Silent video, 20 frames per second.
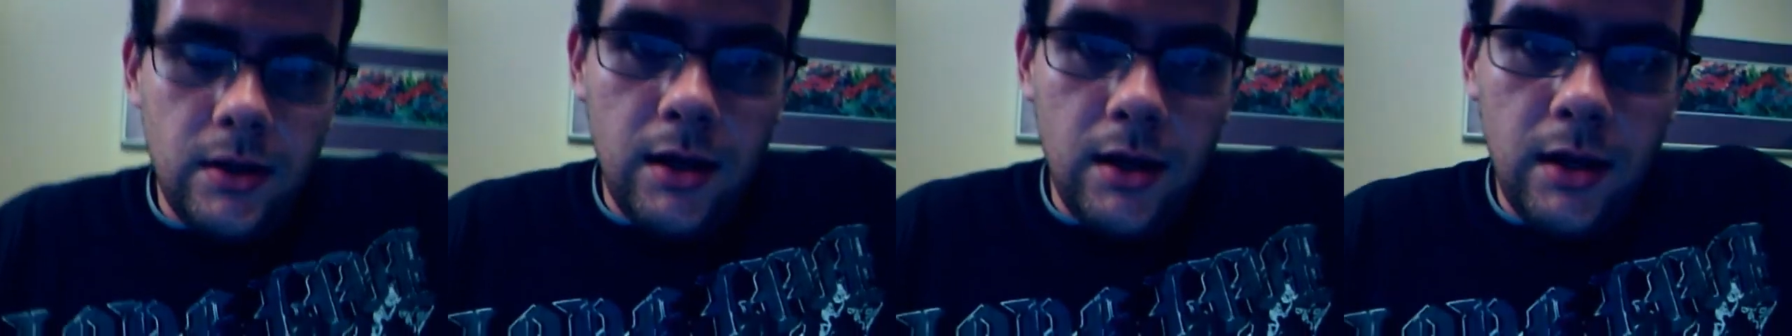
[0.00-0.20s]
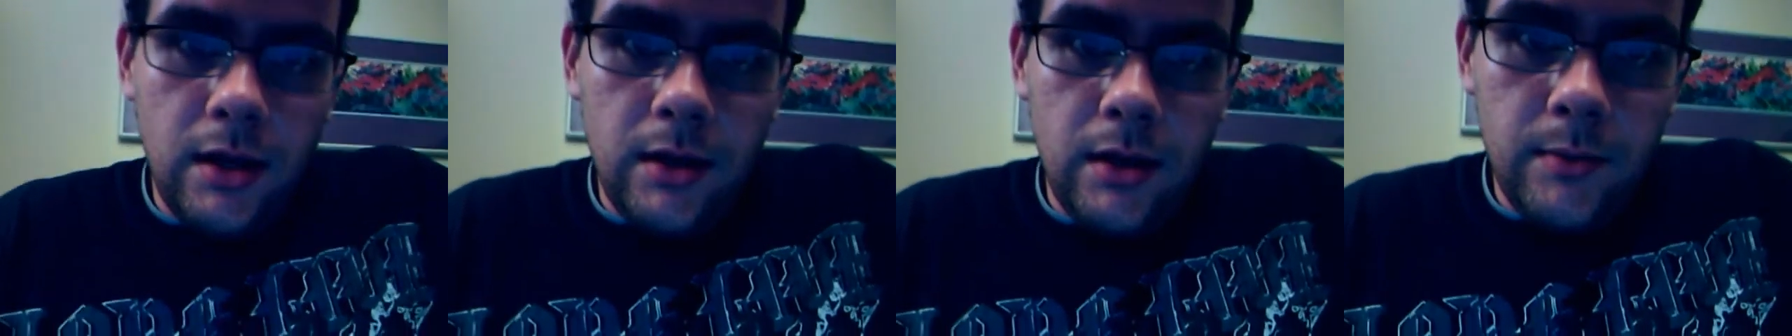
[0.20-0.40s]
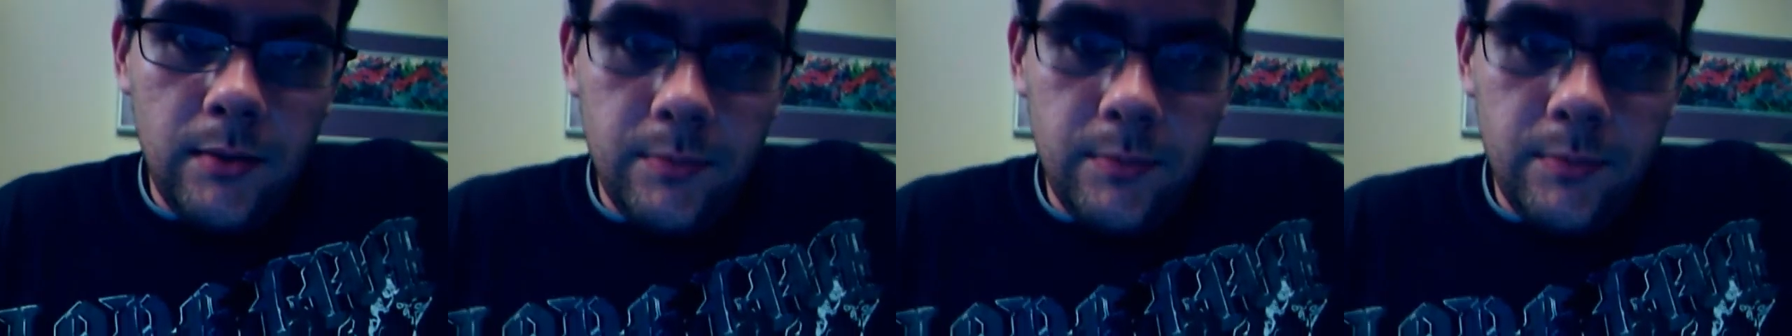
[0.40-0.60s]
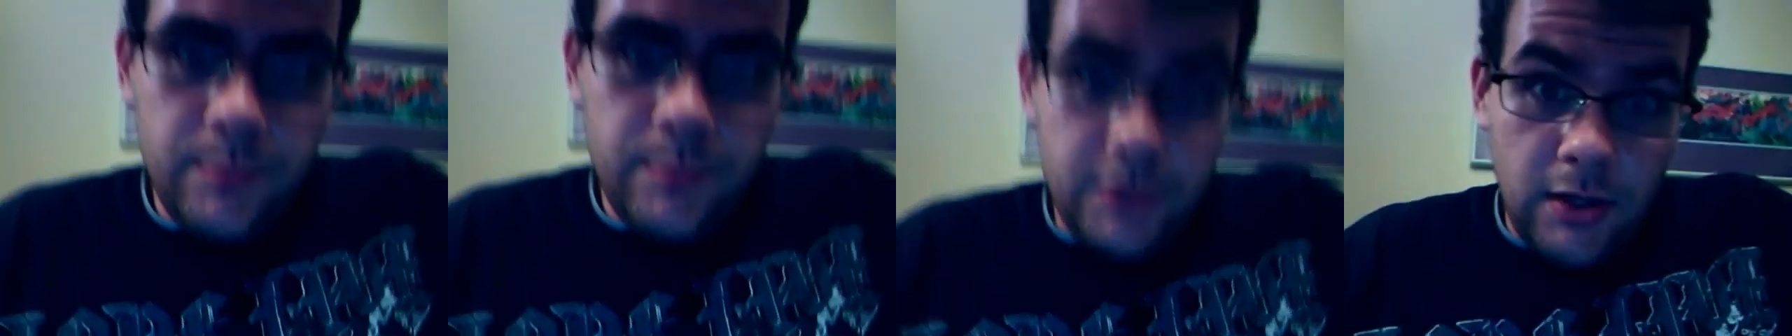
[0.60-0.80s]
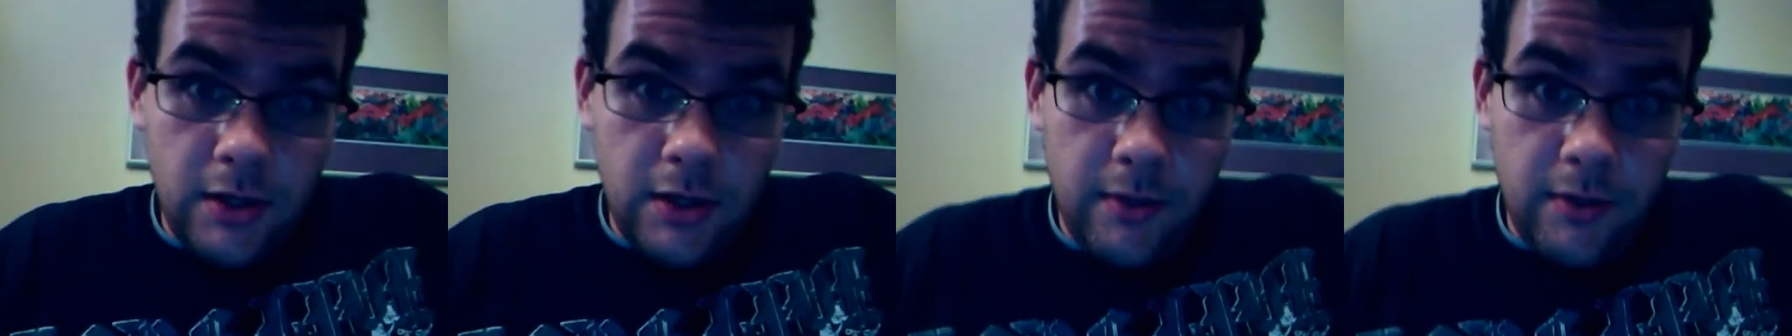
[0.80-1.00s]

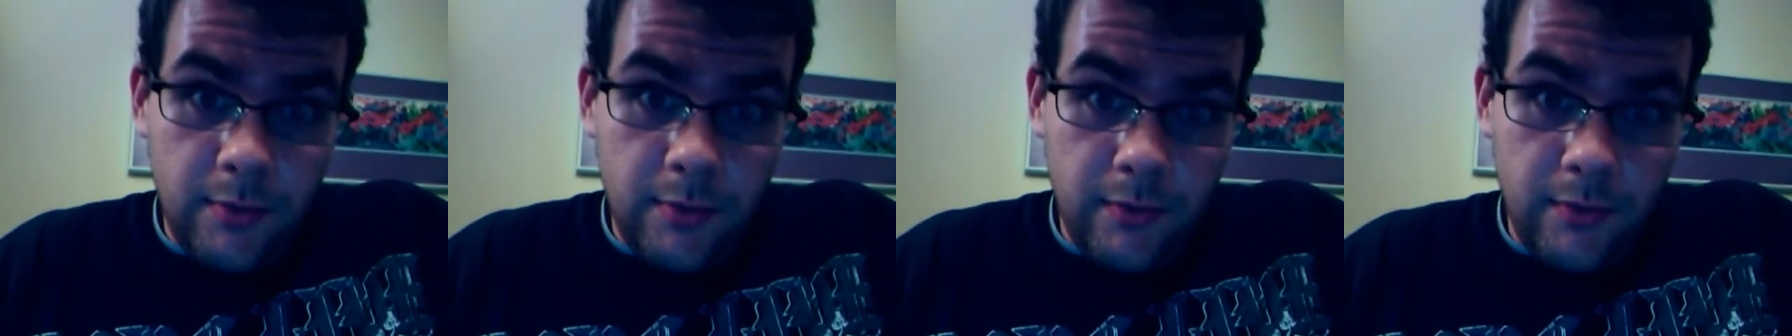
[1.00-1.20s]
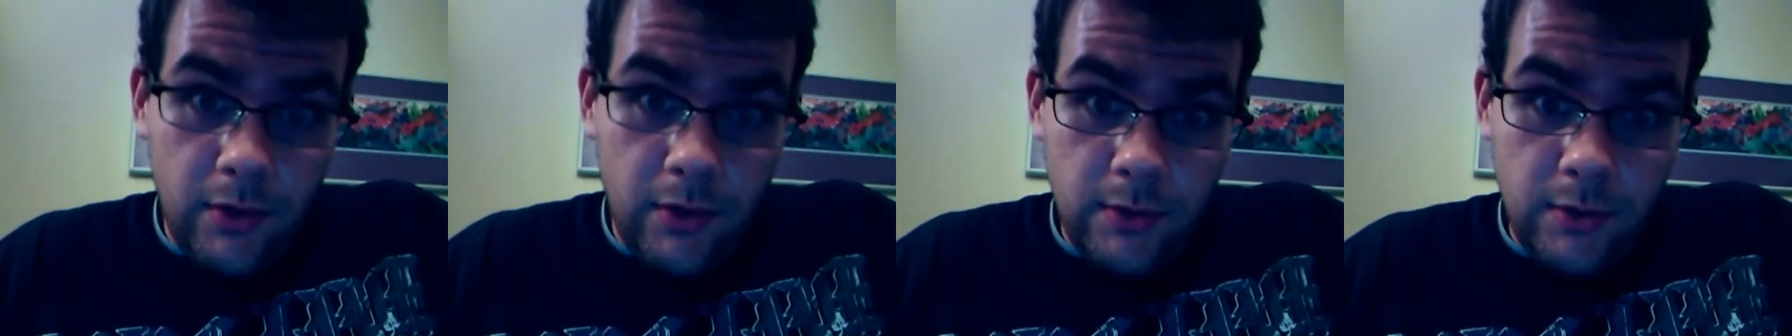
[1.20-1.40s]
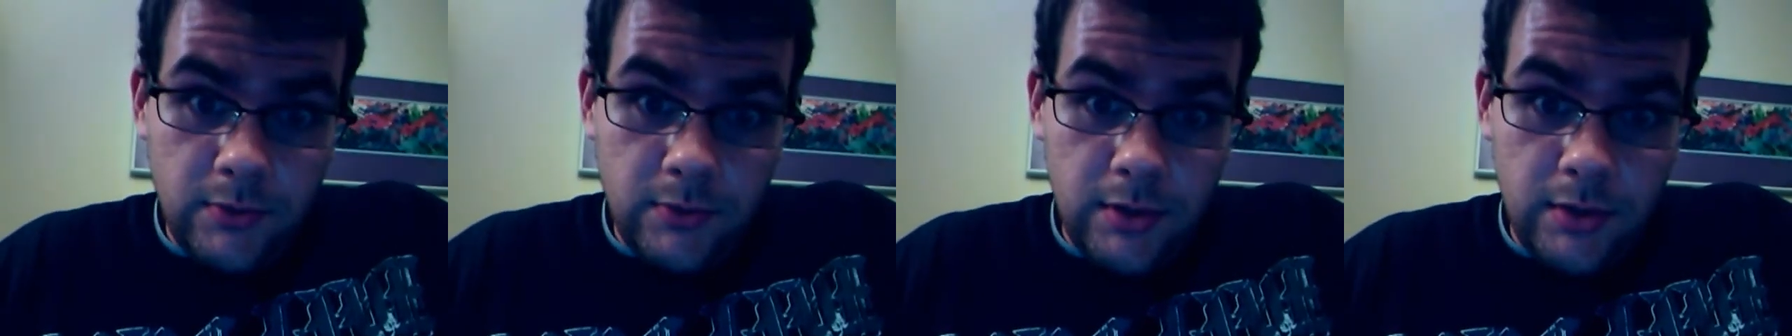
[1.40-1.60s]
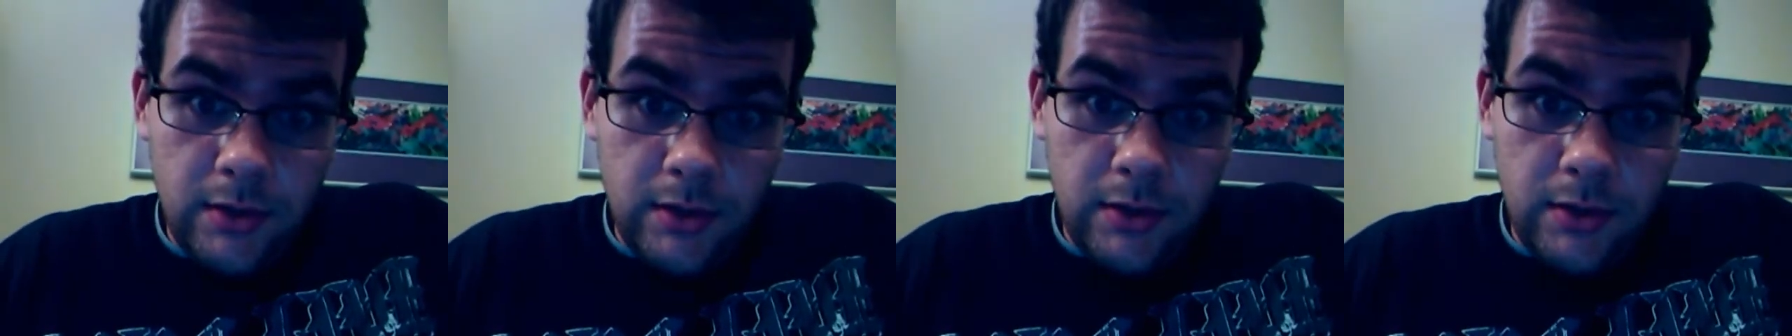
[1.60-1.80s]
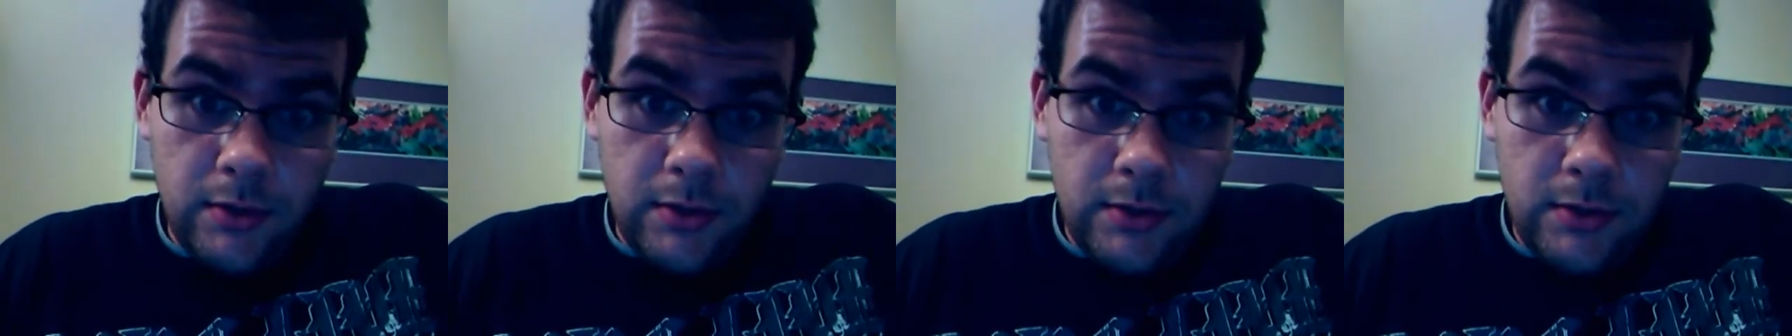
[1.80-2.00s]
Sorry if my volume is really
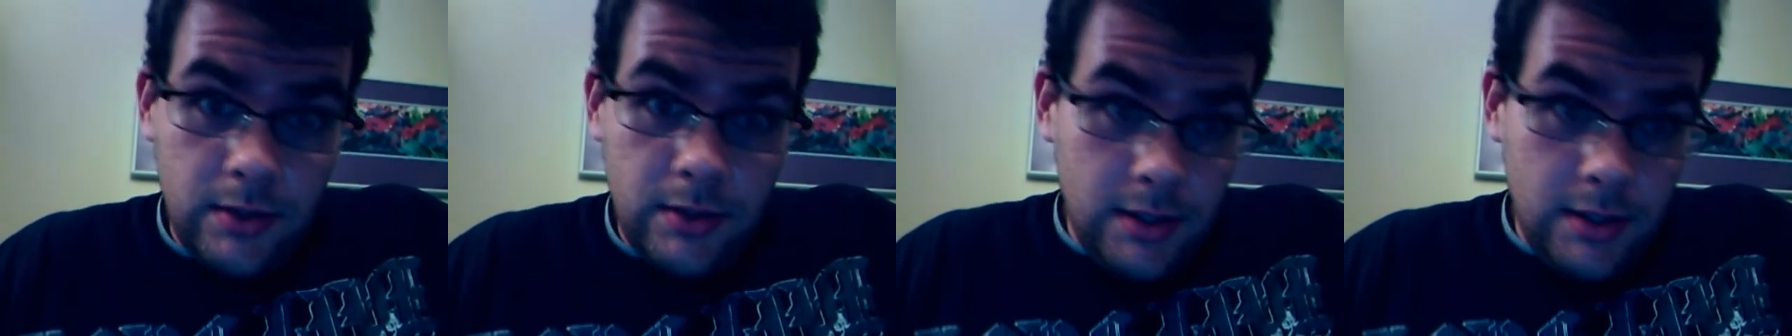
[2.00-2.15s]
low.